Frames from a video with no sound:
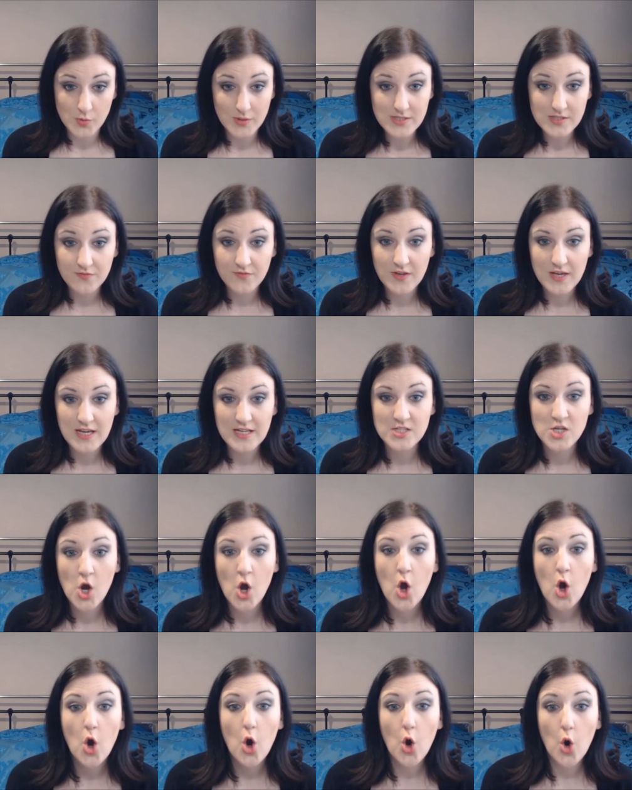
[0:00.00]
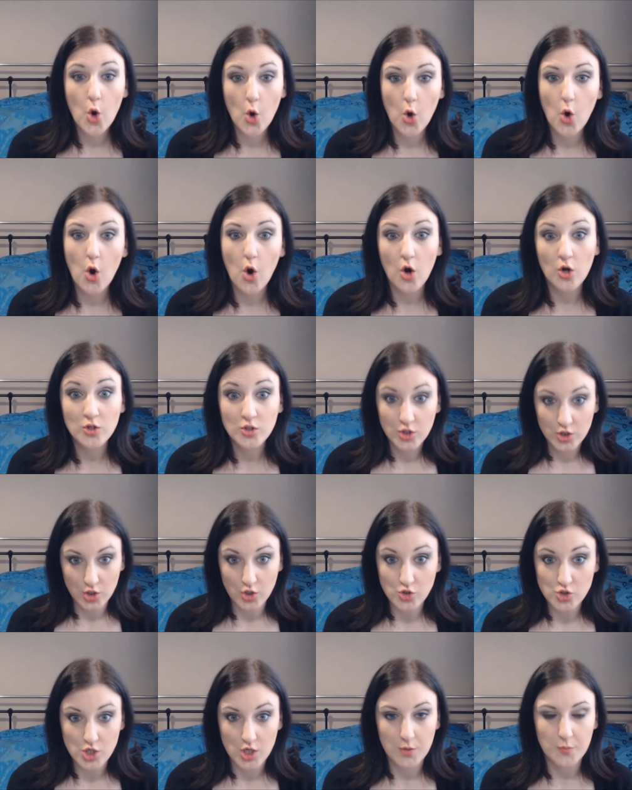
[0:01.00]
Twitter feed or on
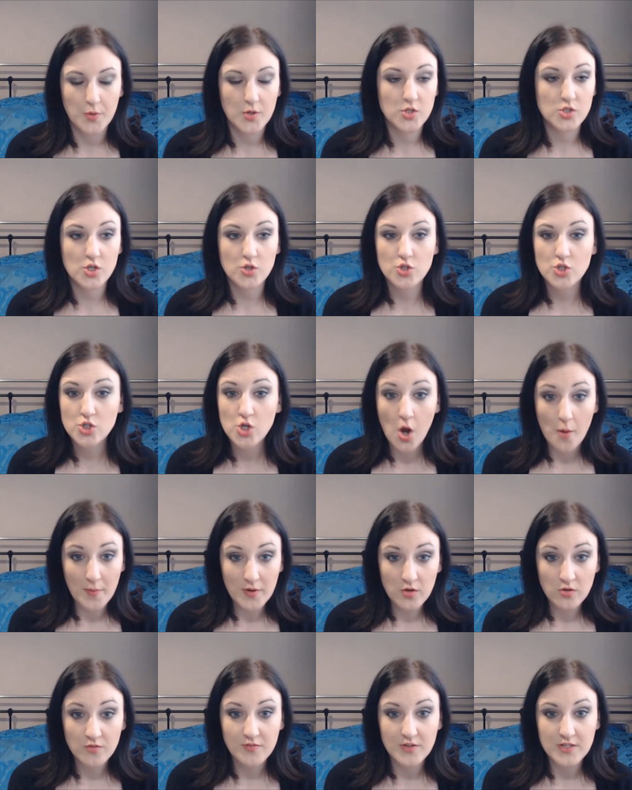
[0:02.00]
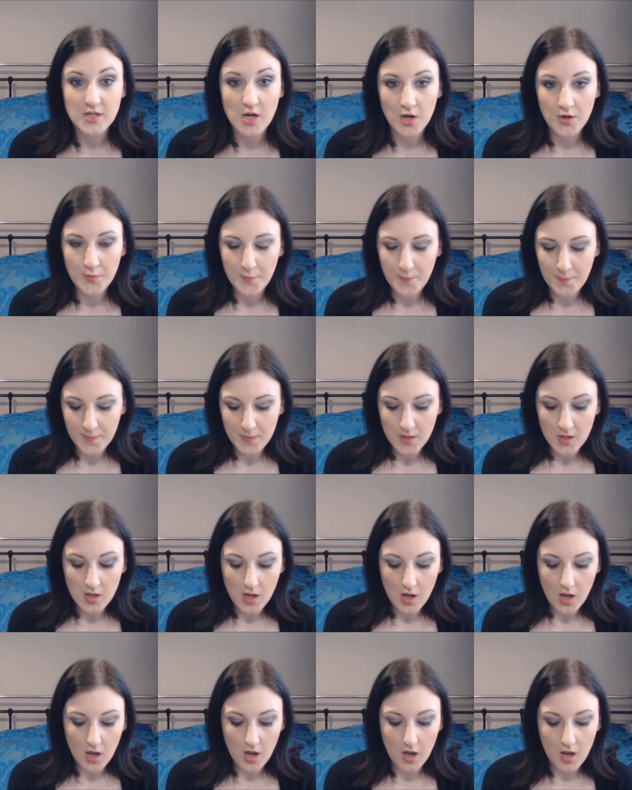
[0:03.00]
YouTube. So just comment on the video
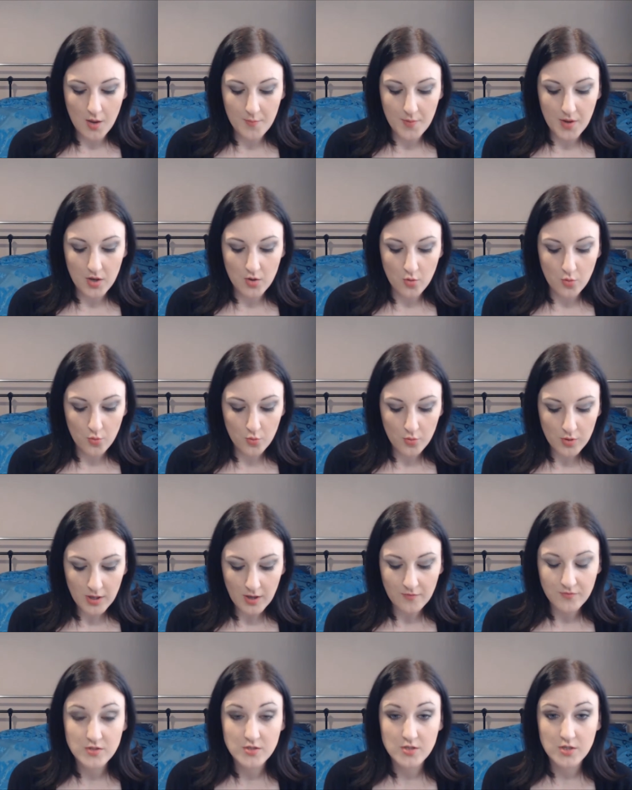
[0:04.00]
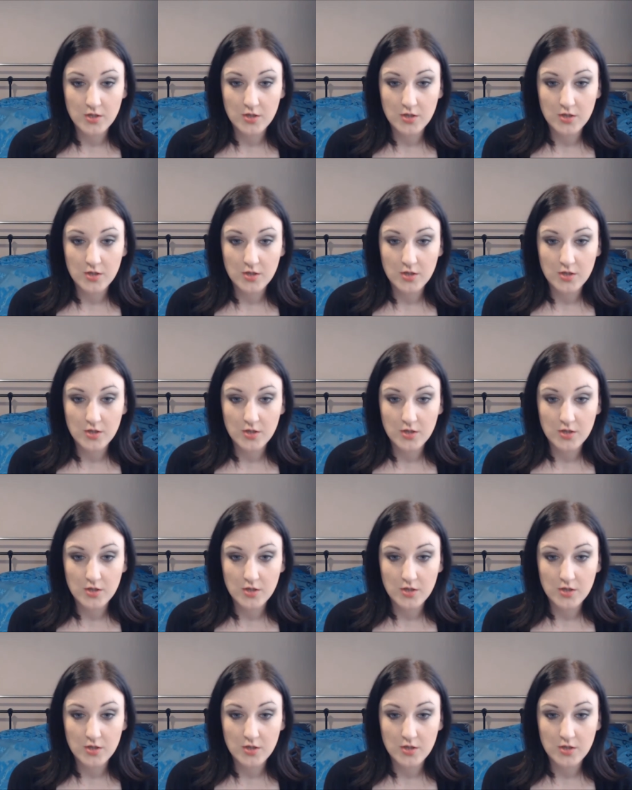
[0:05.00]
um, and all you have